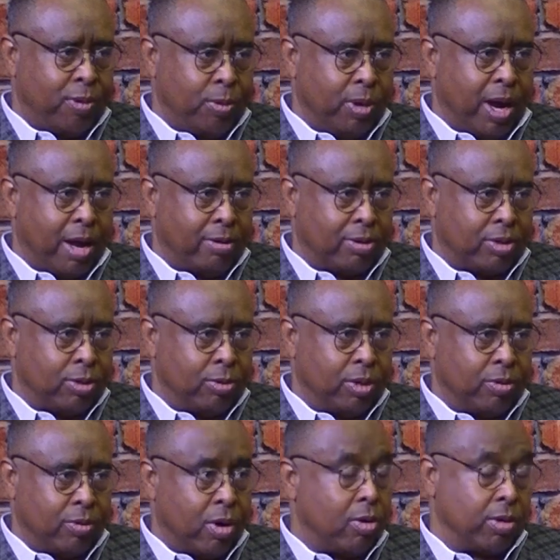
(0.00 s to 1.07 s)
you were out
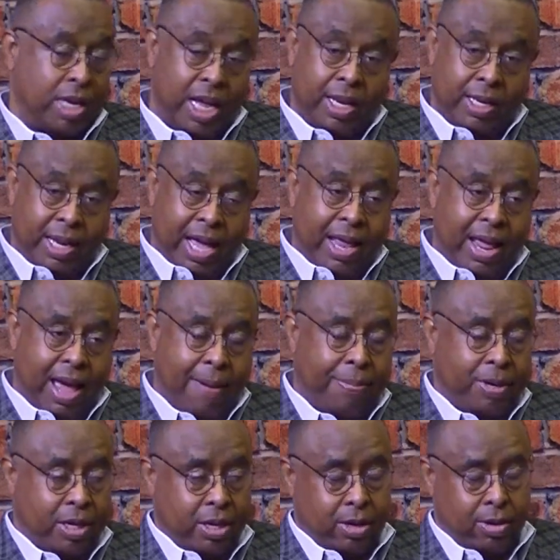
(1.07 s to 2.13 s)
doing wrong, that
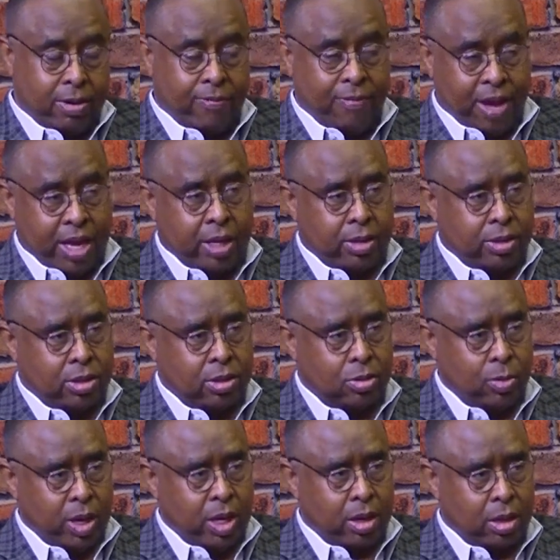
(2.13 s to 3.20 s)
happened here in Vegas as
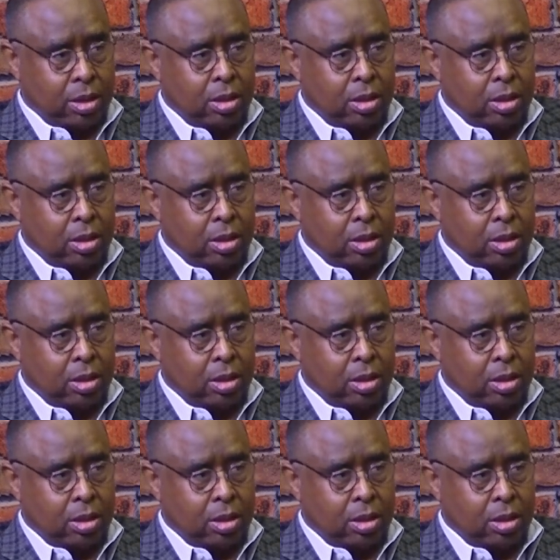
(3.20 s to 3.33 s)
well.